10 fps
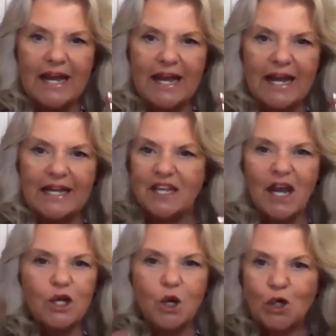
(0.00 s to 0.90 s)
It's a
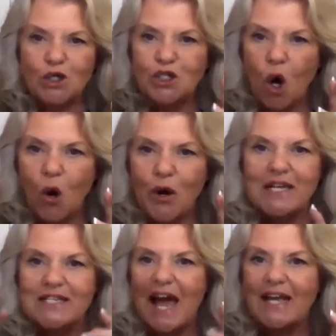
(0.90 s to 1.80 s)
your story
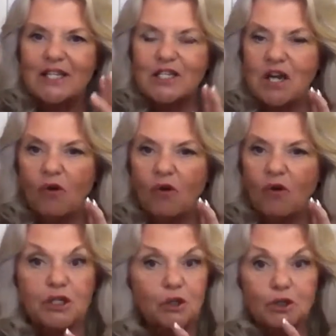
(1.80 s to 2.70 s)
is like the
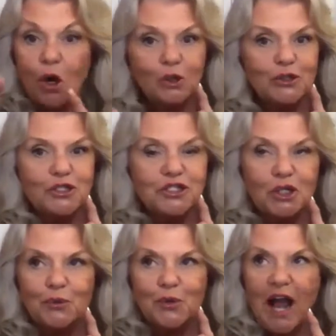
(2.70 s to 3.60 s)
snowflakes. You told your
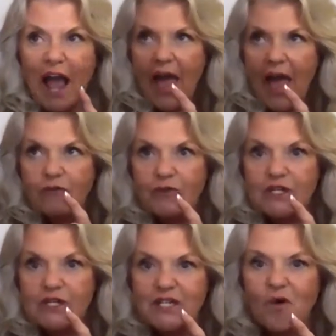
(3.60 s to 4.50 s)
children,
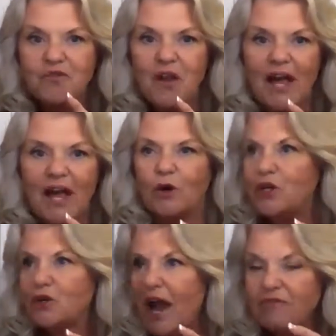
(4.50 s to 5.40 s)
every snowflake, or
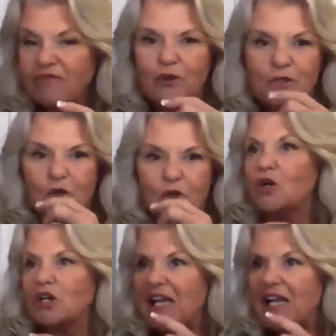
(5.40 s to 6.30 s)
your nephews, or
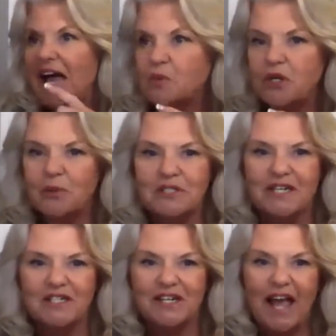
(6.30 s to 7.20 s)
your class when you were
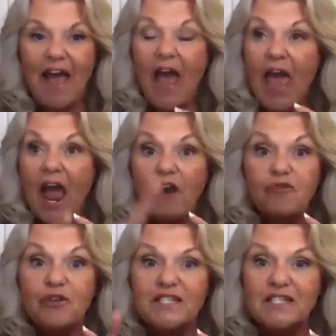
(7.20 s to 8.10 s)
teaching,
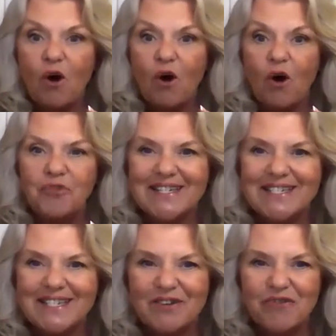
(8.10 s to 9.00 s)
every snowflake
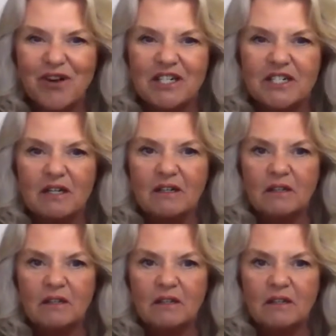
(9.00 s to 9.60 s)
is different.